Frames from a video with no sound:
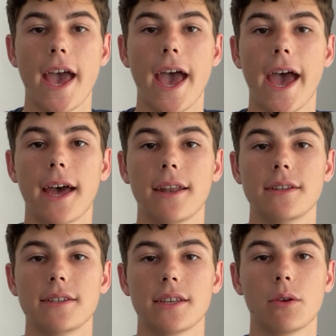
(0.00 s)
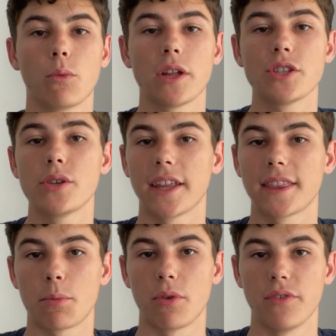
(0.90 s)
and once you get
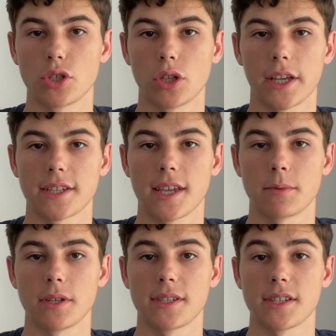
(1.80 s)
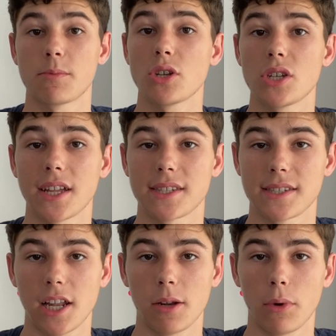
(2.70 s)
that provisional acceptance, especially at
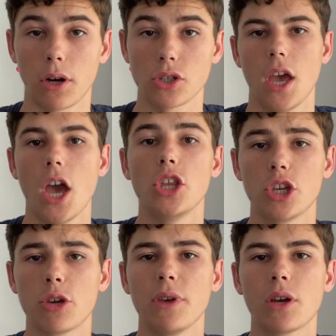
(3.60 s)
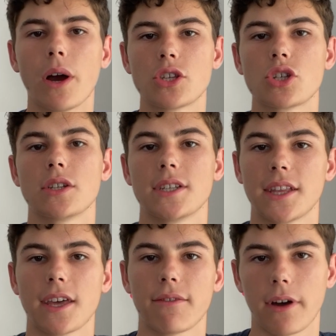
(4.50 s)
Stellenbosch, you can be quite sure to
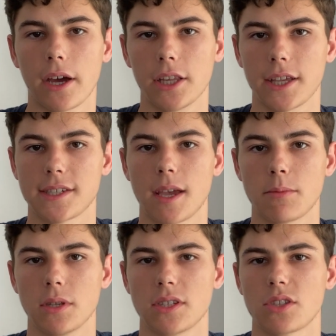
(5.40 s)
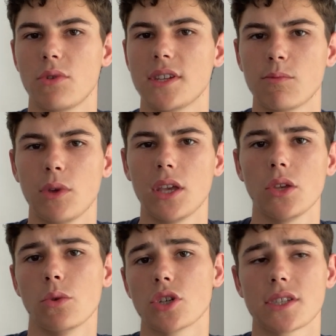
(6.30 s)
get that final acceptance. The reason being
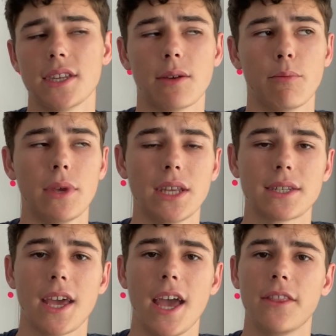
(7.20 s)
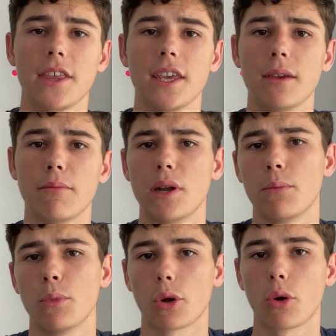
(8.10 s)
you just need to meet the
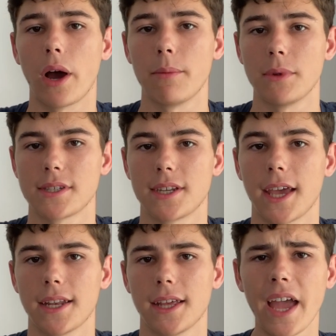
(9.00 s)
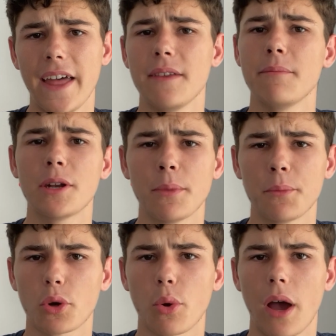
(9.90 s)
minimum requirements to get in. And the minimum
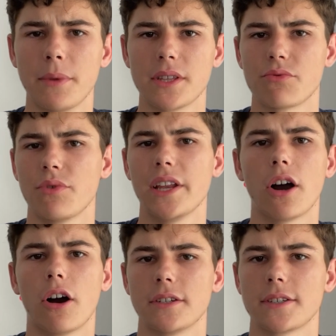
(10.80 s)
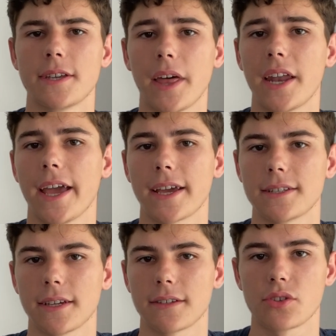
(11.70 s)
requirements really aren't that
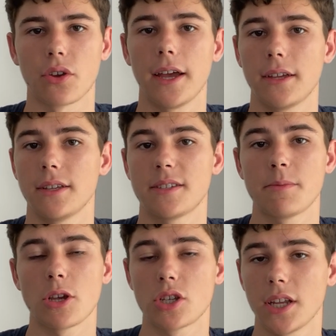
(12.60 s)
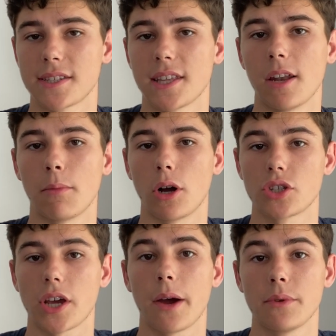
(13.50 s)
hectic. So especially at
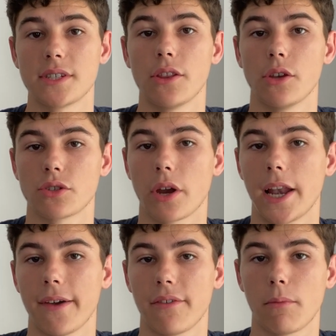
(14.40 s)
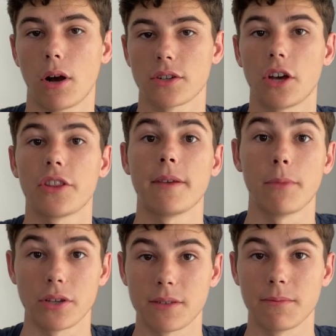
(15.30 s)
Stellenbosch, I would say those grade 11 marks are the
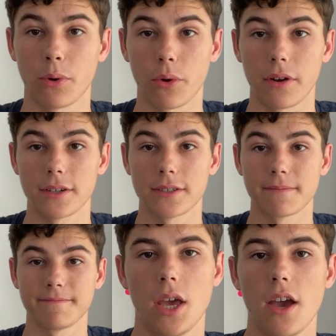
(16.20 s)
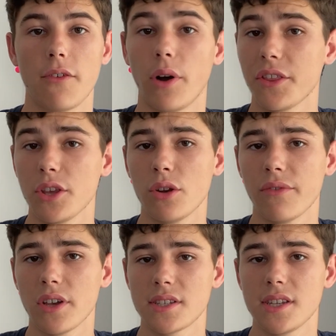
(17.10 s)
most important. For other
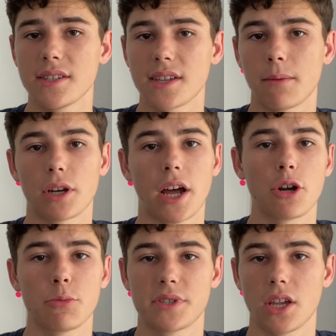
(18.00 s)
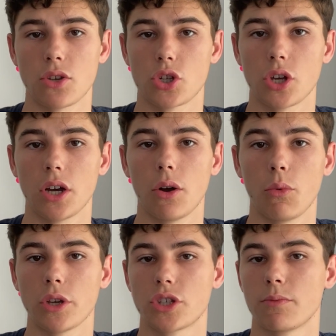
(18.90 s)
universities, I'm not 100% sure
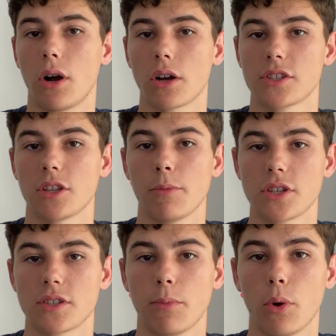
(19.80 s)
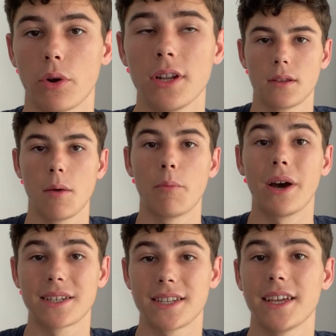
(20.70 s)
which marks are the most important,
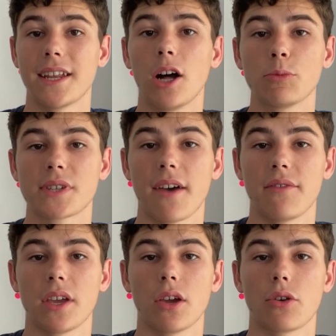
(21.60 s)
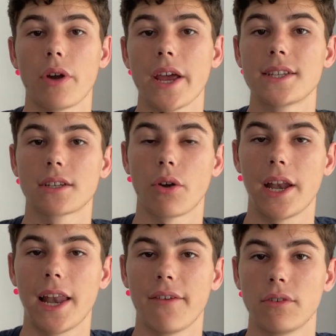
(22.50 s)
but it helps having great
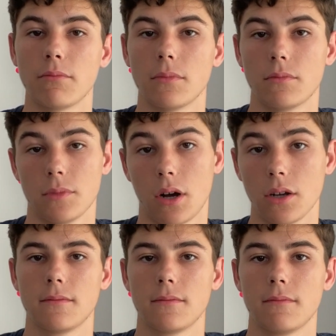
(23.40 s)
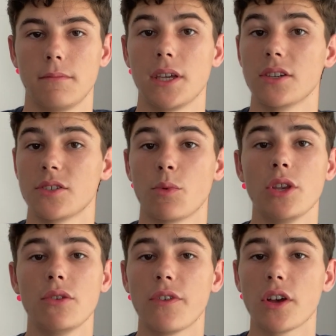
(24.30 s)
grade 11 marks because when
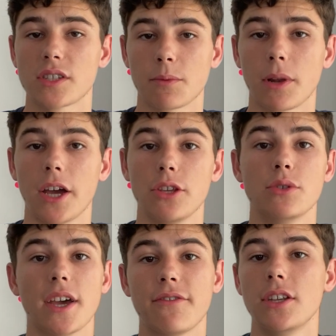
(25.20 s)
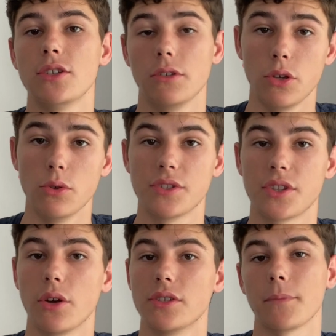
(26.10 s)
you first apply you definitely do use
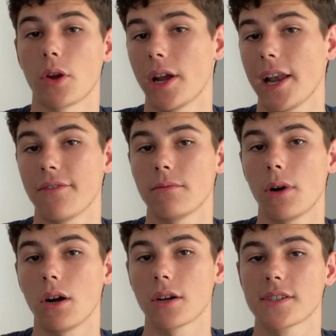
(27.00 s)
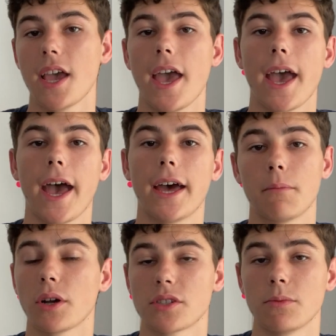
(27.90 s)
those grade 11 marks
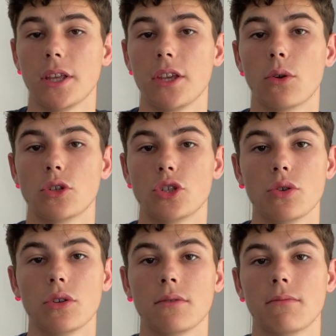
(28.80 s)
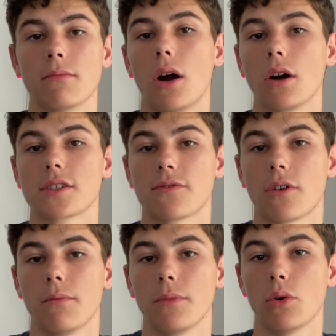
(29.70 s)
and possibly your June marks
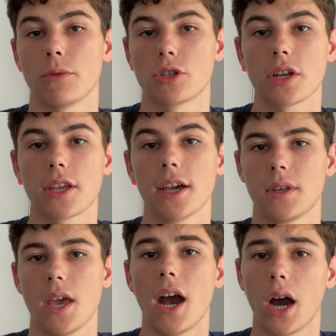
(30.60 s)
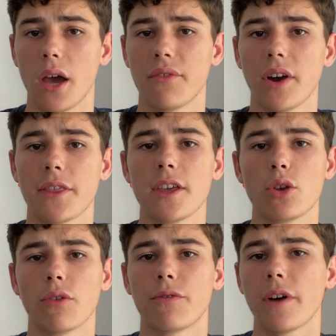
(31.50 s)
from your matric year. However, I think
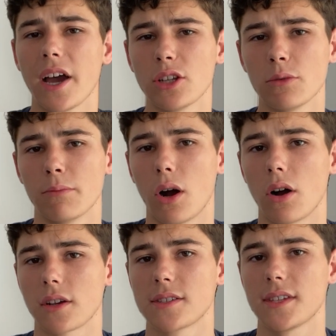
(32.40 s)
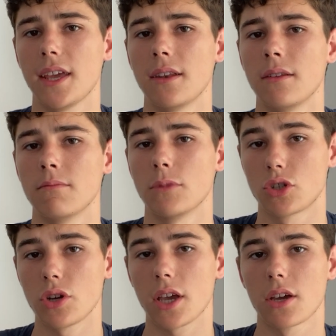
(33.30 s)
your final marks in
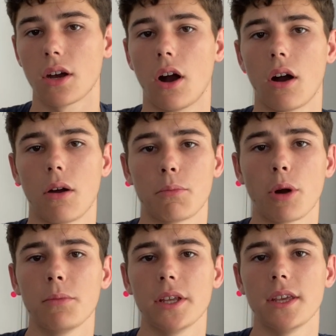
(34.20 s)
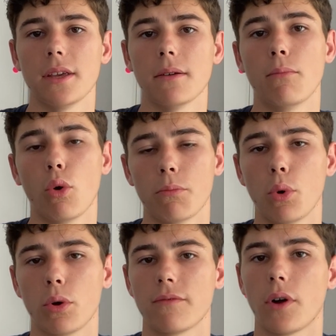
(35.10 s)
matric are probably more
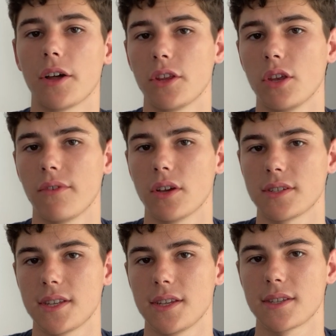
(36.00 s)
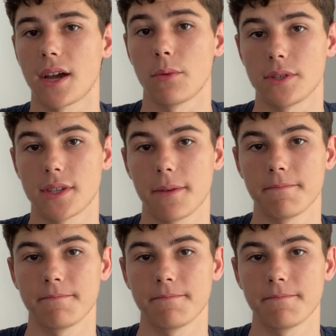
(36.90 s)
important for other universities, I would say.